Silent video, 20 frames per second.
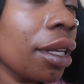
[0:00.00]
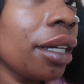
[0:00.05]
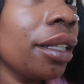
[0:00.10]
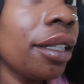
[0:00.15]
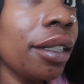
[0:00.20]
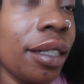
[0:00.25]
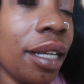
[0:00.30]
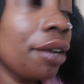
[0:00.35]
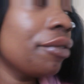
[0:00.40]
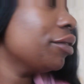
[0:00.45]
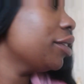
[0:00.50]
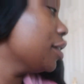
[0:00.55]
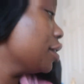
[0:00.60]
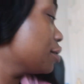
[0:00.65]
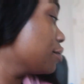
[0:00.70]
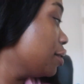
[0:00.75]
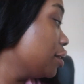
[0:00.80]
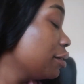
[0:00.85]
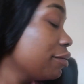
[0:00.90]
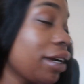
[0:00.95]
they're definitely
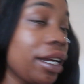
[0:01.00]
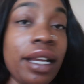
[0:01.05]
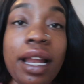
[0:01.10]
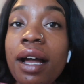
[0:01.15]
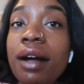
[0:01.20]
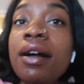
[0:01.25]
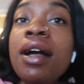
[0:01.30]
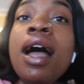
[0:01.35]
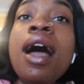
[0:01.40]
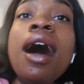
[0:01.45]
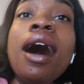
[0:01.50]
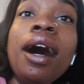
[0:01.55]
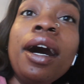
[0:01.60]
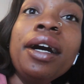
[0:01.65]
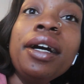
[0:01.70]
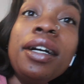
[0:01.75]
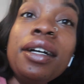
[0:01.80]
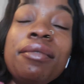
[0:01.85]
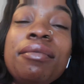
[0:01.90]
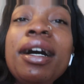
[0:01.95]
swollen right now
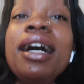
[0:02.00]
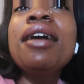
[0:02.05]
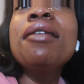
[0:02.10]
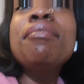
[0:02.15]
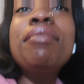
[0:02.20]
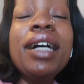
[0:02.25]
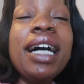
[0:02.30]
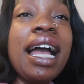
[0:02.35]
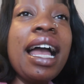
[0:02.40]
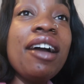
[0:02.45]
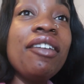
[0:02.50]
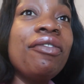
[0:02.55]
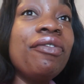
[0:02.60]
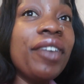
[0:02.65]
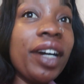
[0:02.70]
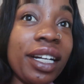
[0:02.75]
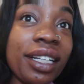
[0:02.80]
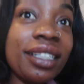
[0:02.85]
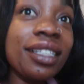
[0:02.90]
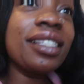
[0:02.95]
um but at
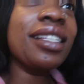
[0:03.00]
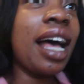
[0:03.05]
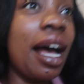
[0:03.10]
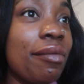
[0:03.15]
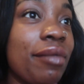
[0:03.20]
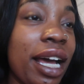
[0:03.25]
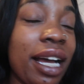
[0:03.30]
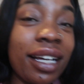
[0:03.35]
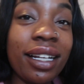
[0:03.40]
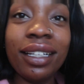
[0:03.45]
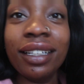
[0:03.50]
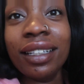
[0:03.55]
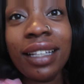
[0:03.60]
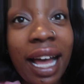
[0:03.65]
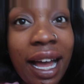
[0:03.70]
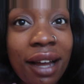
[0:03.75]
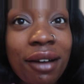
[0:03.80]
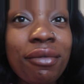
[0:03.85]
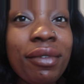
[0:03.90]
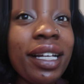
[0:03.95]
first i'm not gonna
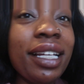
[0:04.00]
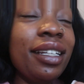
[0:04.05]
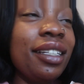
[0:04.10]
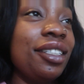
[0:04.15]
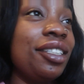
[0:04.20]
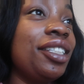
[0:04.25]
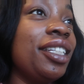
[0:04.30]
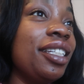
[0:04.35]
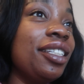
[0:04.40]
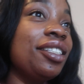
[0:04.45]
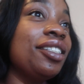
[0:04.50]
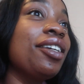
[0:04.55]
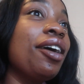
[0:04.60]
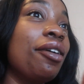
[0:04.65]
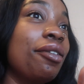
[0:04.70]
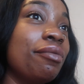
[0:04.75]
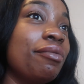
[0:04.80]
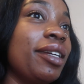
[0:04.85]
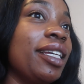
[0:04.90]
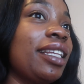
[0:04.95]
lie when she
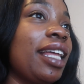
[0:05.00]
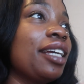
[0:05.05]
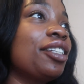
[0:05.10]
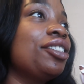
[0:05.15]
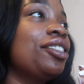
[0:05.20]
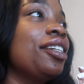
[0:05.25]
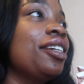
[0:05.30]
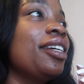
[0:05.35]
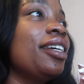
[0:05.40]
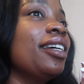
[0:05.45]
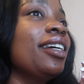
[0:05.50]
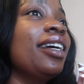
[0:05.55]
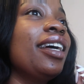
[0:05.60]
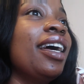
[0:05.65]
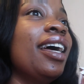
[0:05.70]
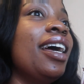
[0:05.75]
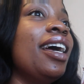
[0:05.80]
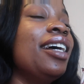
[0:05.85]
showed me like she